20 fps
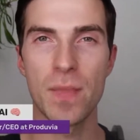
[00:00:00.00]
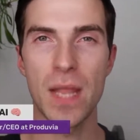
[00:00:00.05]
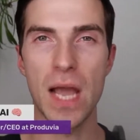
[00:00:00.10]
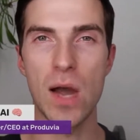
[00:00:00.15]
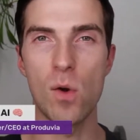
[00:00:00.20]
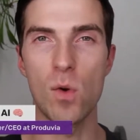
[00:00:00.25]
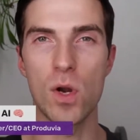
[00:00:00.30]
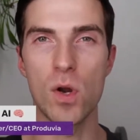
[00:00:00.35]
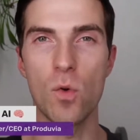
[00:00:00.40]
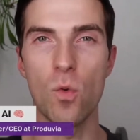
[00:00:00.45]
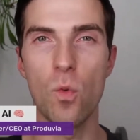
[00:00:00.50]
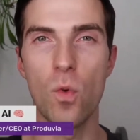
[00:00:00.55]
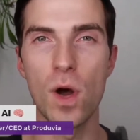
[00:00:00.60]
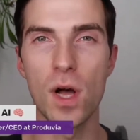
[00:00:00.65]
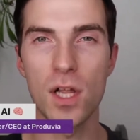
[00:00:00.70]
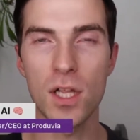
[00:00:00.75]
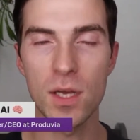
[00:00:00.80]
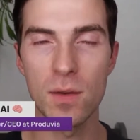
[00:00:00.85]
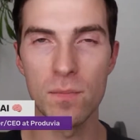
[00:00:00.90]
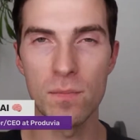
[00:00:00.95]
I want to
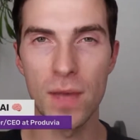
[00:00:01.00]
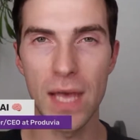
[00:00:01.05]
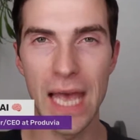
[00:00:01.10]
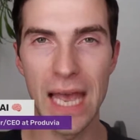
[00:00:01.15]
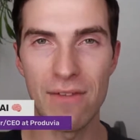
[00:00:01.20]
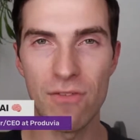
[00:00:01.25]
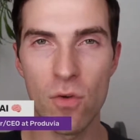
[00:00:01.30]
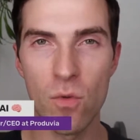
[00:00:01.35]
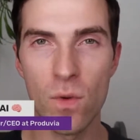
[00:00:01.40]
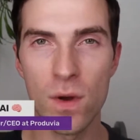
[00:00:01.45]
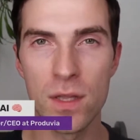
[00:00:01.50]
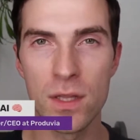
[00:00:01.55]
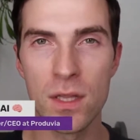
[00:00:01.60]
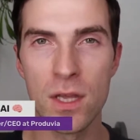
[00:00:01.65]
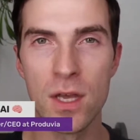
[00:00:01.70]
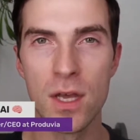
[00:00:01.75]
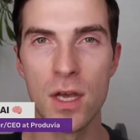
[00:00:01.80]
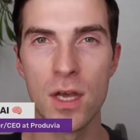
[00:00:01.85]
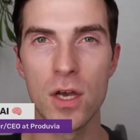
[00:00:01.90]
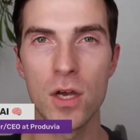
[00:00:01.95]
welcome everyone
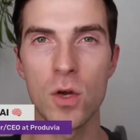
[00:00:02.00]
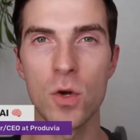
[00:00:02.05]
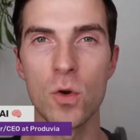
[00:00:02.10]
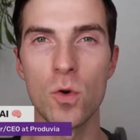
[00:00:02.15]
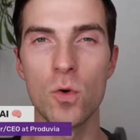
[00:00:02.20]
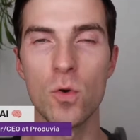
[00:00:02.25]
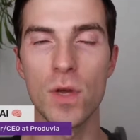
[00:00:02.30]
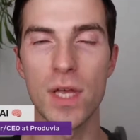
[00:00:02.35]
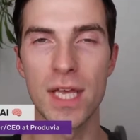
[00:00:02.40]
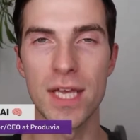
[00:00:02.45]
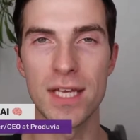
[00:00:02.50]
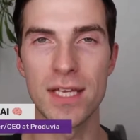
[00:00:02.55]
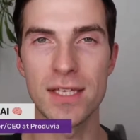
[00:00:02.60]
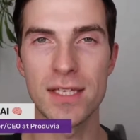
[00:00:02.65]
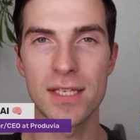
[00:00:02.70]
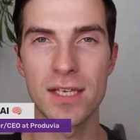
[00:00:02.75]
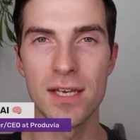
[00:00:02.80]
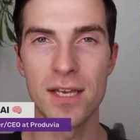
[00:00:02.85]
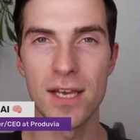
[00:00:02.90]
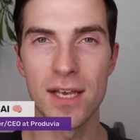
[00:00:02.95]
who
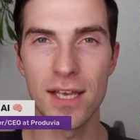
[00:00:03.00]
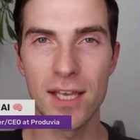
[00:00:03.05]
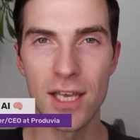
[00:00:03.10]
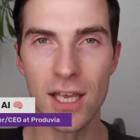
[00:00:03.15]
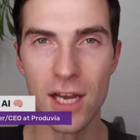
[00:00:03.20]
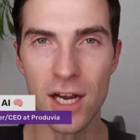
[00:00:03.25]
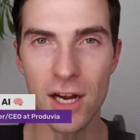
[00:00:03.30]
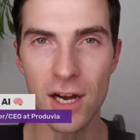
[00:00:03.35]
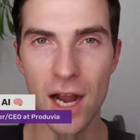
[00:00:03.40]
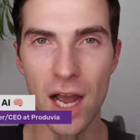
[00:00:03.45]
is here.